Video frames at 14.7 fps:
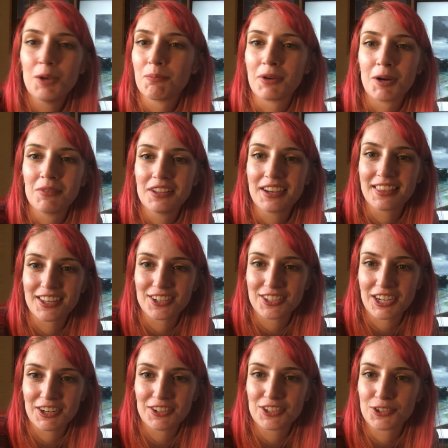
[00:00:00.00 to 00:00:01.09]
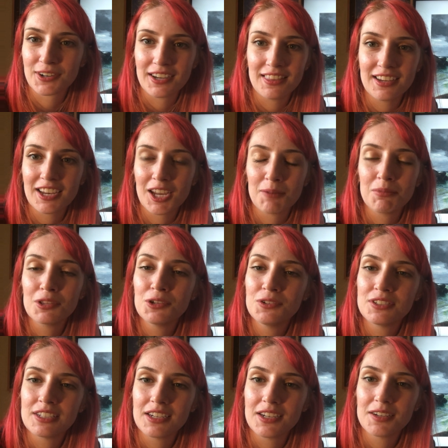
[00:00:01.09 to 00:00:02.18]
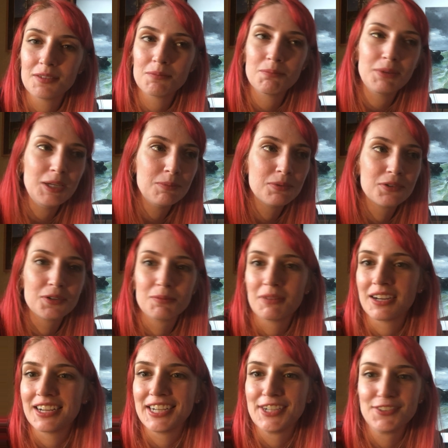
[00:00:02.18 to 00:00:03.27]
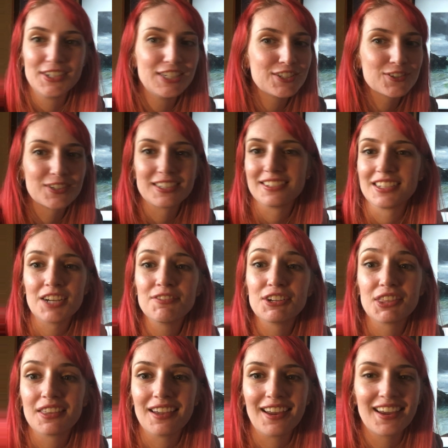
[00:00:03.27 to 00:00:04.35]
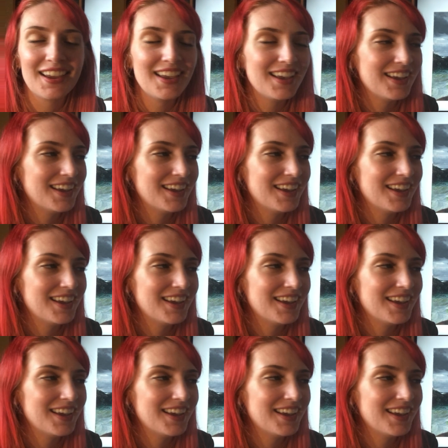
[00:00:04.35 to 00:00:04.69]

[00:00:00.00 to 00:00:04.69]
pummeling their territory. They kept losing people, money, resources, everything,